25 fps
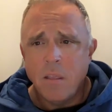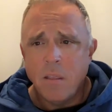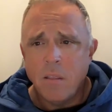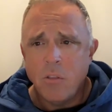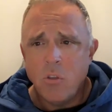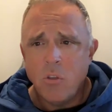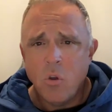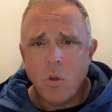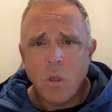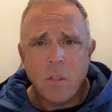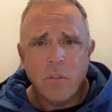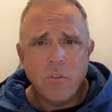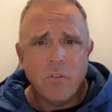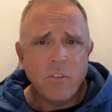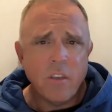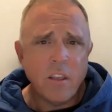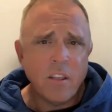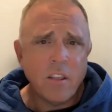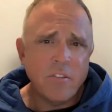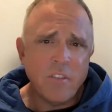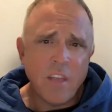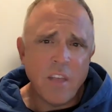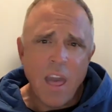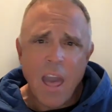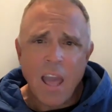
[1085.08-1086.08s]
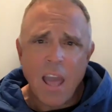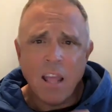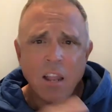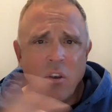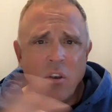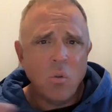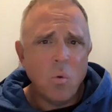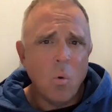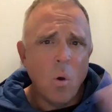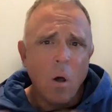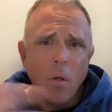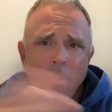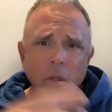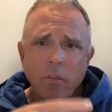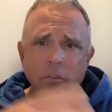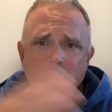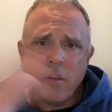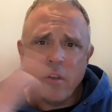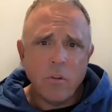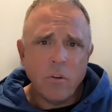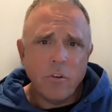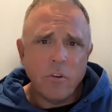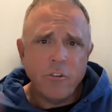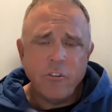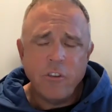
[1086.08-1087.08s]
you can zigzag and do all this
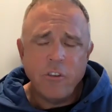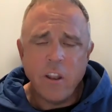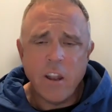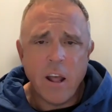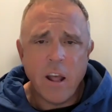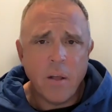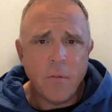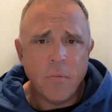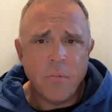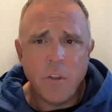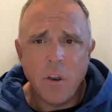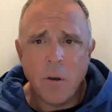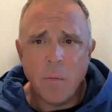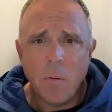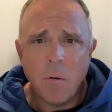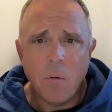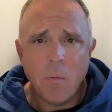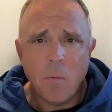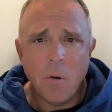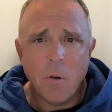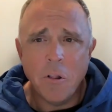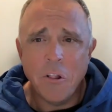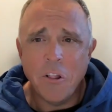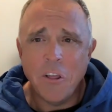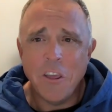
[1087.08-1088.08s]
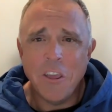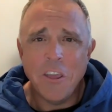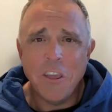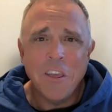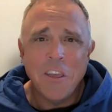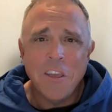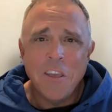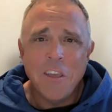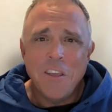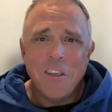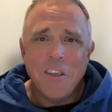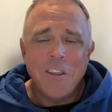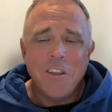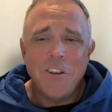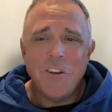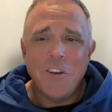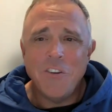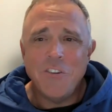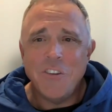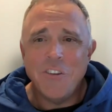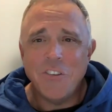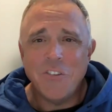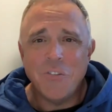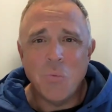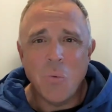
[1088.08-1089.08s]
other shit out there, but really you're
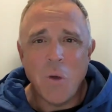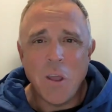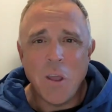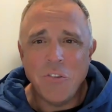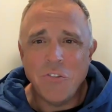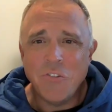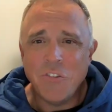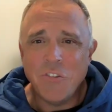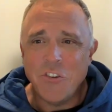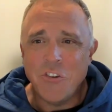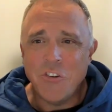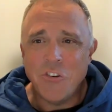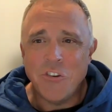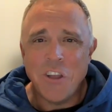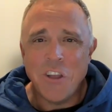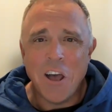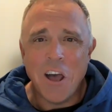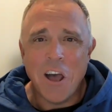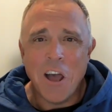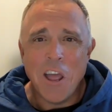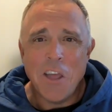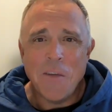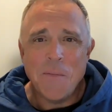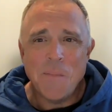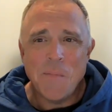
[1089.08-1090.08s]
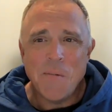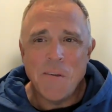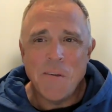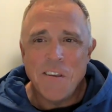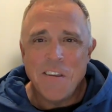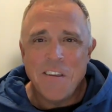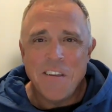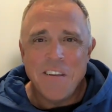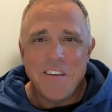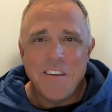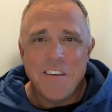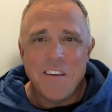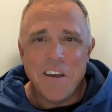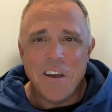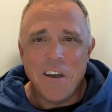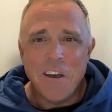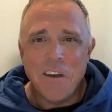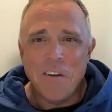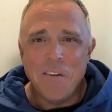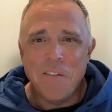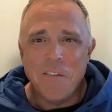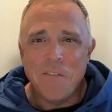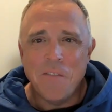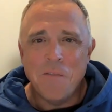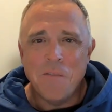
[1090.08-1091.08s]
just wasting your time.
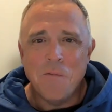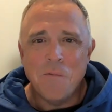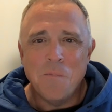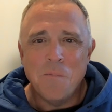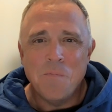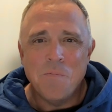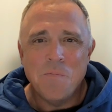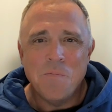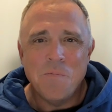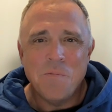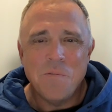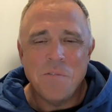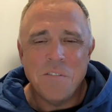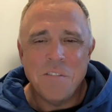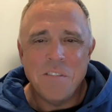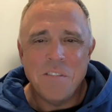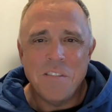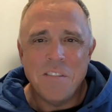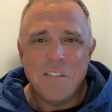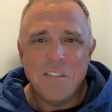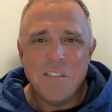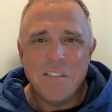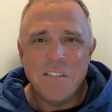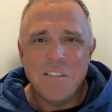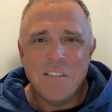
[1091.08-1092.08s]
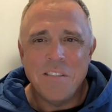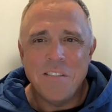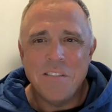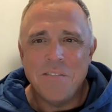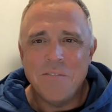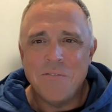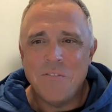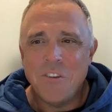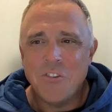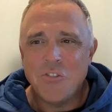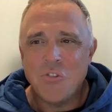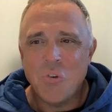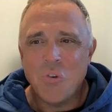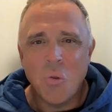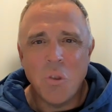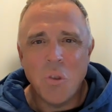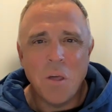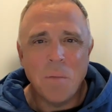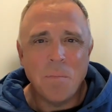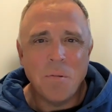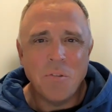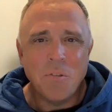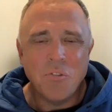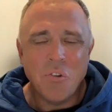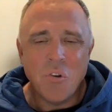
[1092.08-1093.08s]
Um, Fish hold
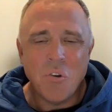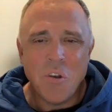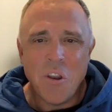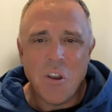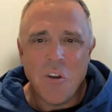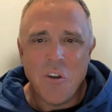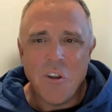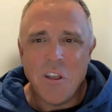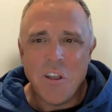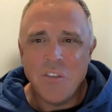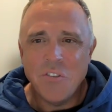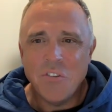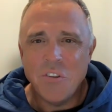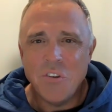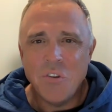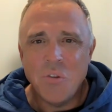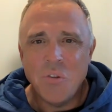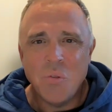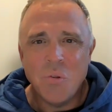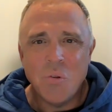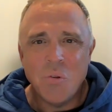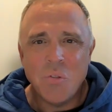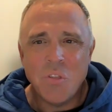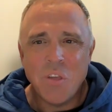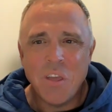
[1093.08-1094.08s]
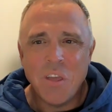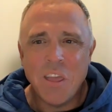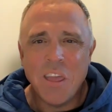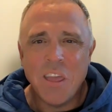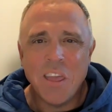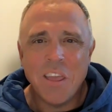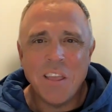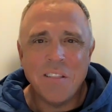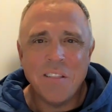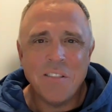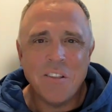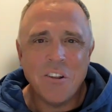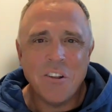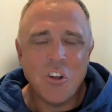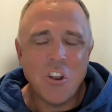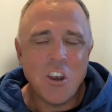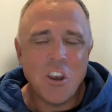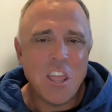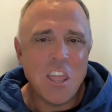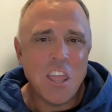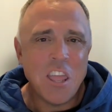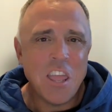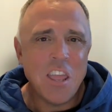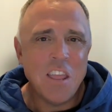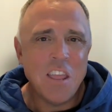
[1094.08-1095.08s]
up in certain areas, they do their thing. They're going
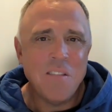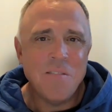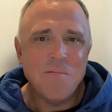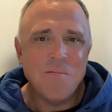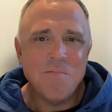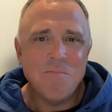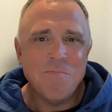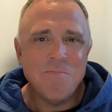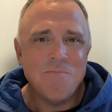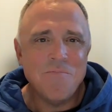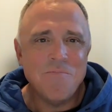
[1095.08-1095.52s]
to eat